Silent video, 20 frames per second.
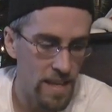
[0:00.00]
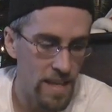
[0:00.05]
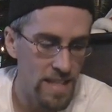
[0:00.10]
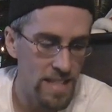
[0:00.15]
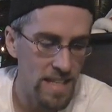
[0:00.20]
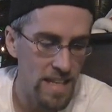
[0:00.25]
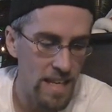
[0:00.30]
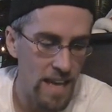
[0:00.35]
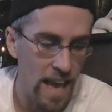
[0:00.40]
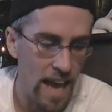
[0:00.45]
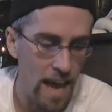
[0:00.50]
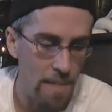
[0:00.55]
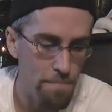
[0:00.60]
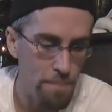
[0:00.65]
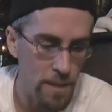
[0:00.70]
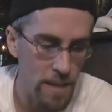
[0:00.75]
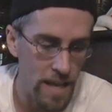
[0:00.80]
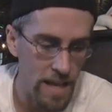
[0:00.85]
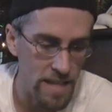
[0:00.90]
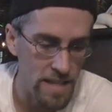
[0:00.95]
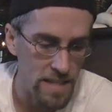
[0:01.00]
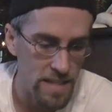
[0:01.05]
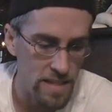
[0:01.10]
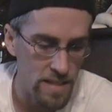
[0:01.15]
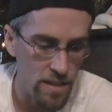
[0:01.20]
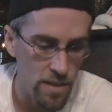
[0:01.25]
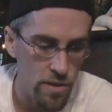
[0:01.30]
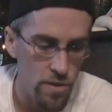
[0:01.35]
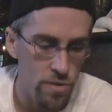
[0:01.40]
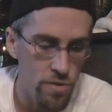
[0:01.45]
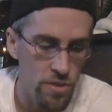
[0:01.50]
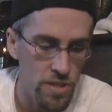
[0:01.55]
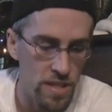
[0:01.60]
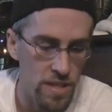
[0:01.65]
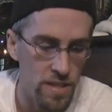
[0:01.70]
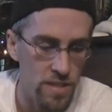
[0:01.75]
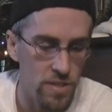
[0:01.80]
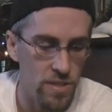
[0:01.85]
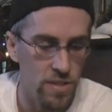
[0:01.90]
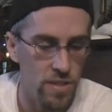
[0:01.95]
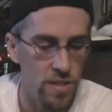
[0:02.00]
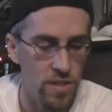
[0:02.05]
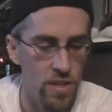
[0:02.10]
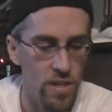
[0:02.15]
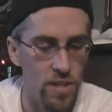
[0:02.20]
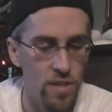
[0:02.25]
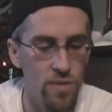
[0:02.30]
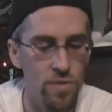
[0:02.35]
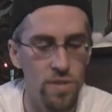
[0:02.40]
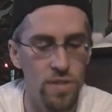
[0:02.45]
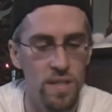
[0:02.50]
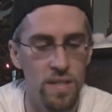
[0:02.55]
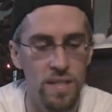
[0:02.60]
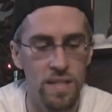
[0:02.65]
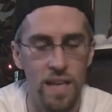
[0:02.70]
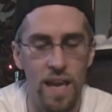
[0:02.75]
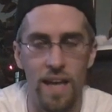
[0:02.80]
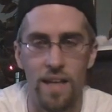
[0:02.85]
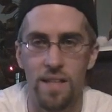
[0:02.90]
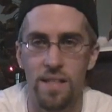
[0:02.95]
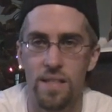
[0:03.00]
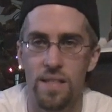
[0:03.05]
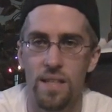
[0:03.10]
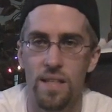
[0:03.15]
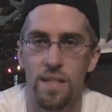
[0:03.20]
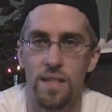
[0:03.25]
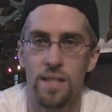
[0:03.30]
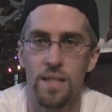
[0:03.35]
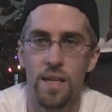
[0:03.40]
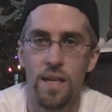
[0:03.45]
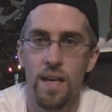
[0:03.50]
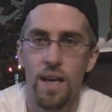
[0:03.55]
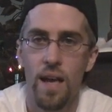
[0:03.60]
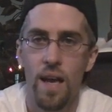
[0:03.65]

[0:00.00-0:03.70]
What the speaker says: Indianapolis loses to the Houston Texans.